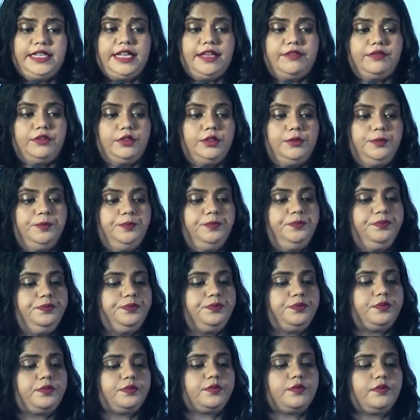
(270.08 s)
level.
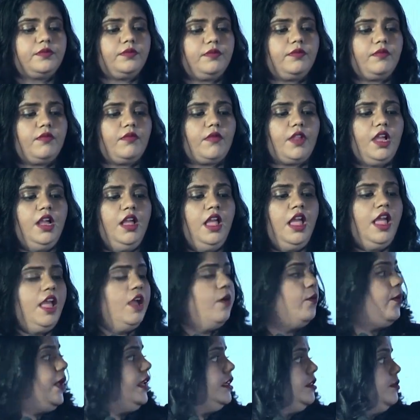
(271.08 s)

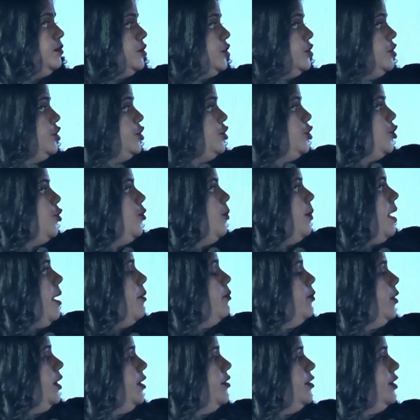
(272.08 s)
Welcome to the show,
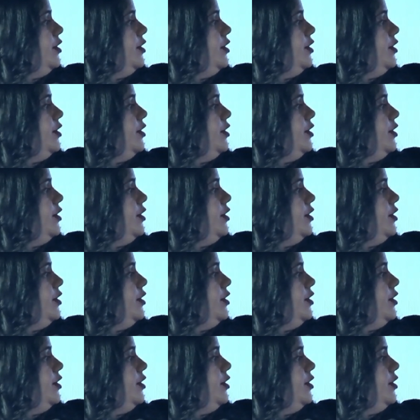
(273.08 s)
ma'am. We are